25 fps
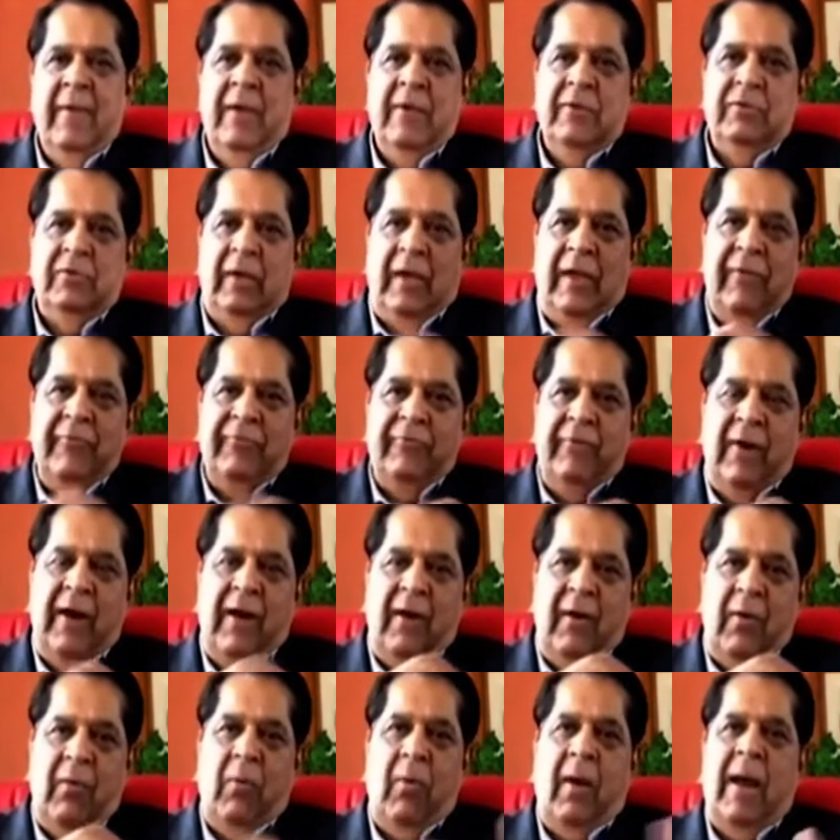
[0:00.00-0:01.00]
So if
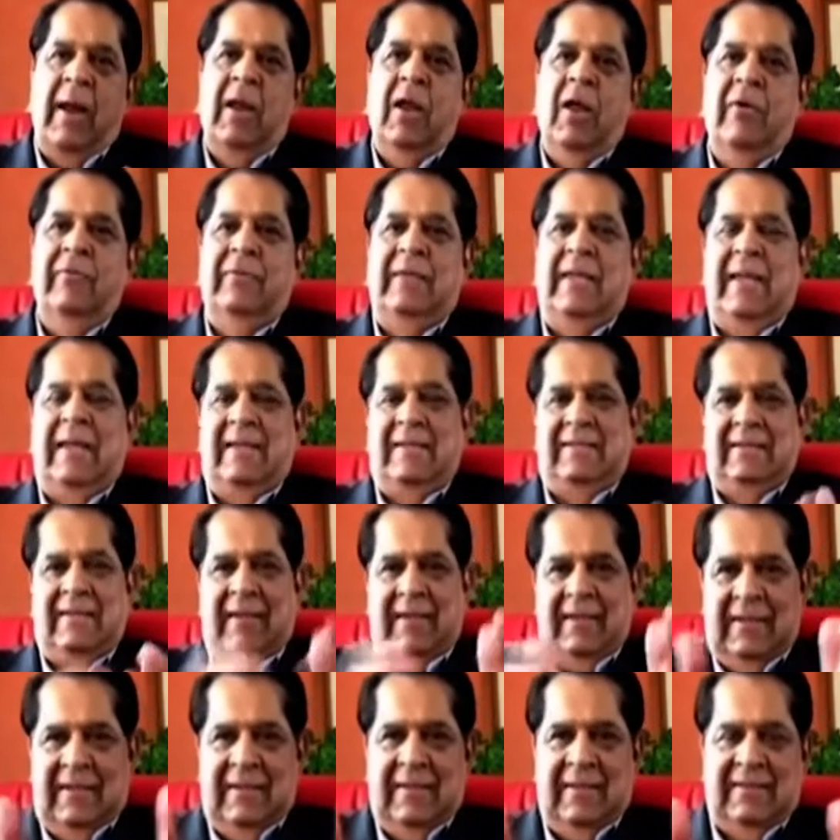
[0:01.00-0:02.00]
one of these,
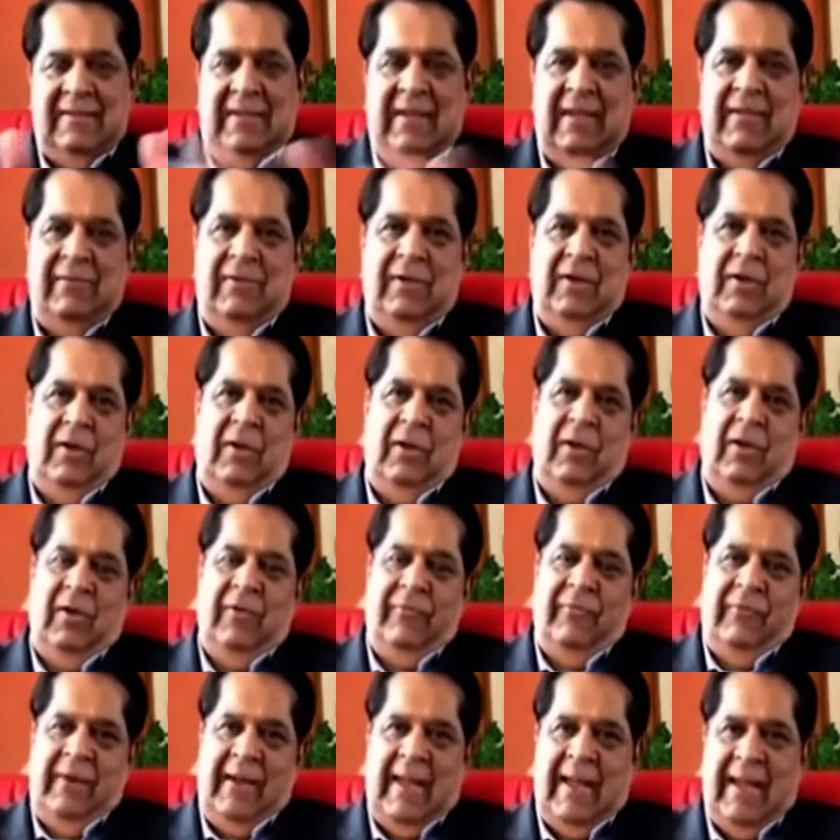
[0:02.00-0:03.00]
and in this case you're talking
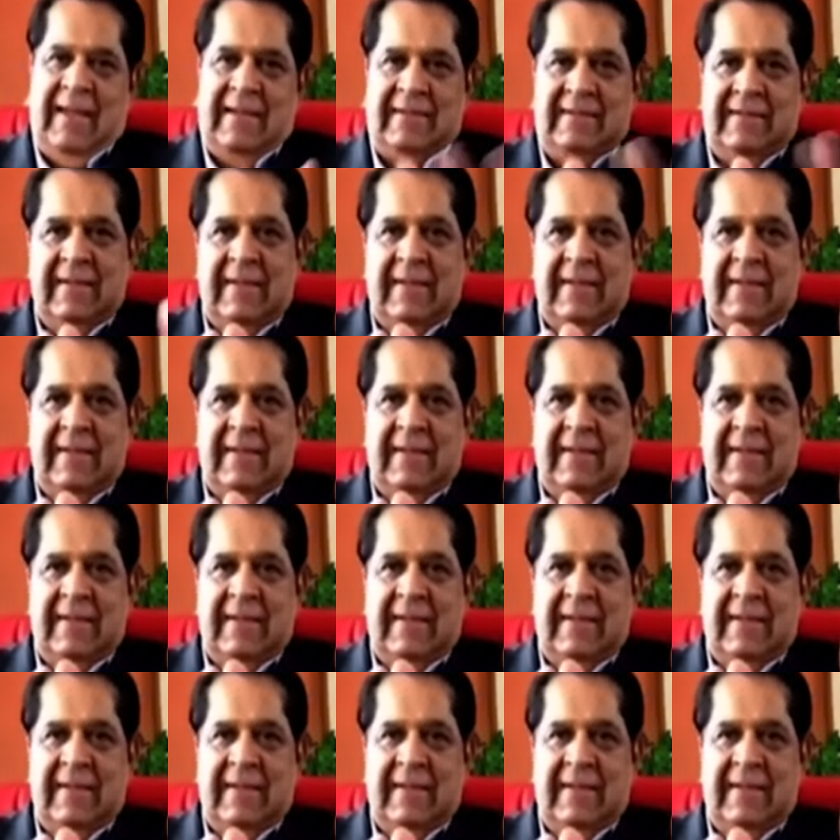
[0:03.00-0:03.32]
of finance,